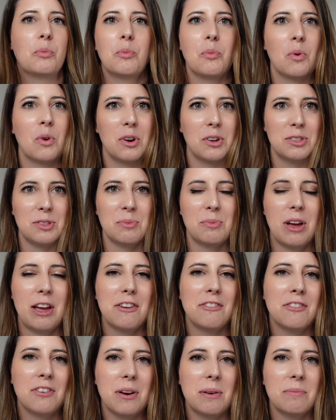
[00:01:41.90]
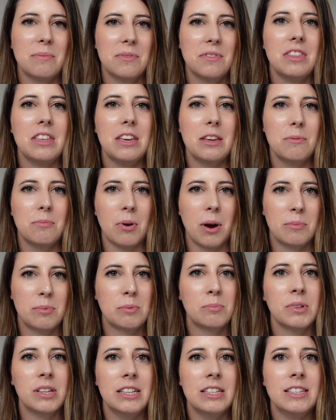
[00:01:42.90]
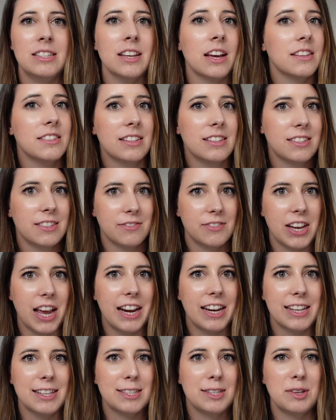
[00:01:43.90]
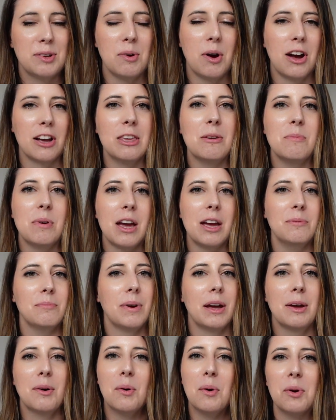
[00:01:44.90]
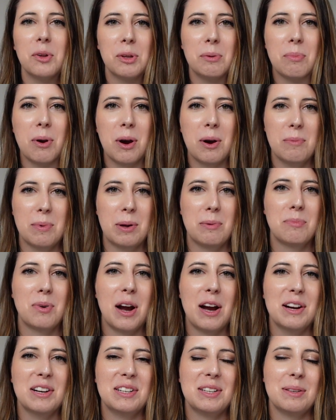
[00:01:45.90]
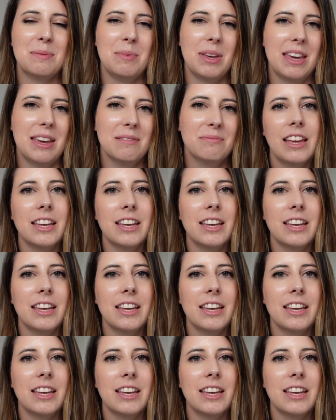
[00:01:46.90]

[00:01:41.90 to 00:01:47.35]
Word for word: worlds away from the probably dozens of tenants who occupied my old apartment prior to me.